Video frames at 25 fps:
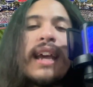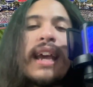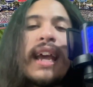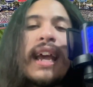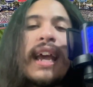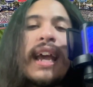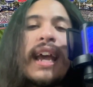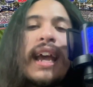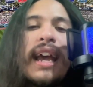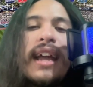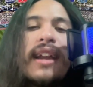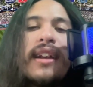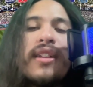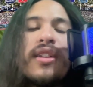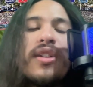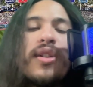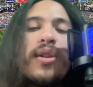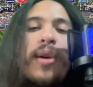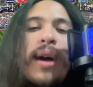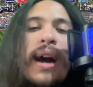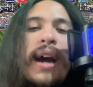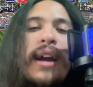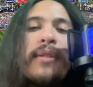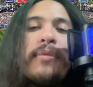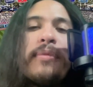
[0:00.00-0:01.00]
and
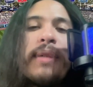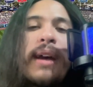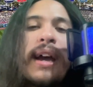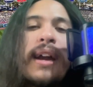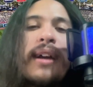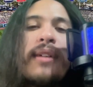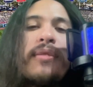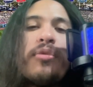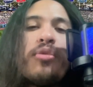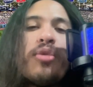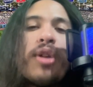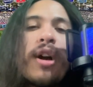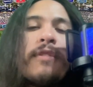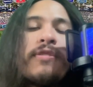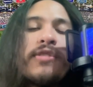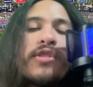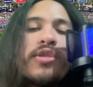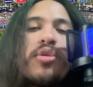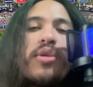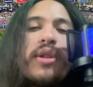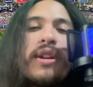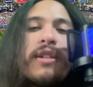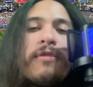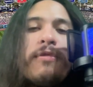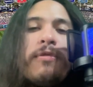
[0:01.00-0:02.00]
had a rough
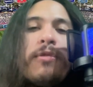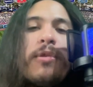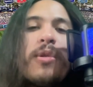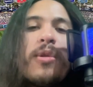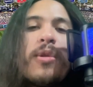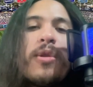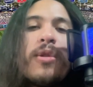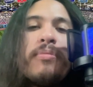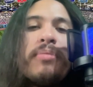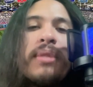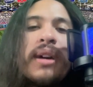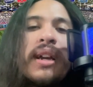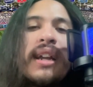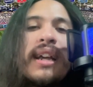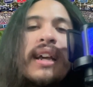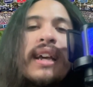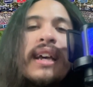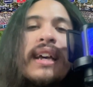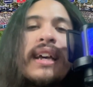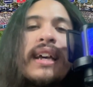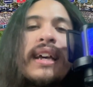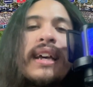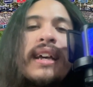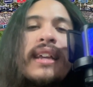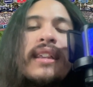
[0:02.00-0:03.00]
24, but
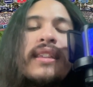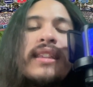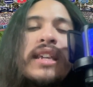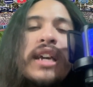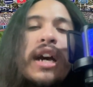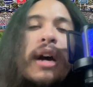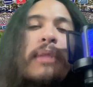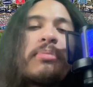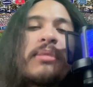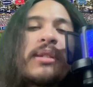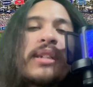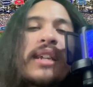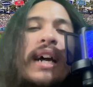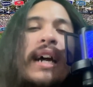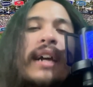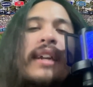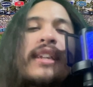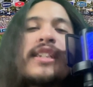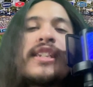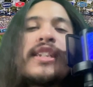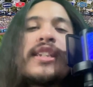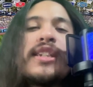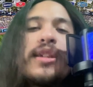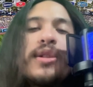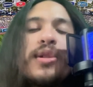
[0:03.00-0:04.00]
the upside
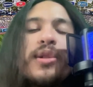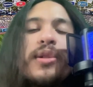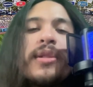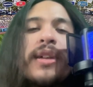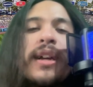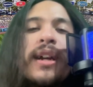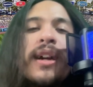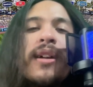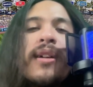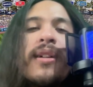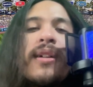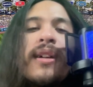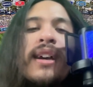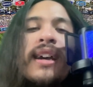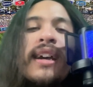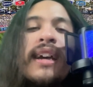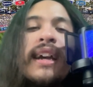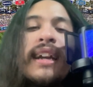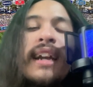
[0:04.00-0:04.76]
is still there.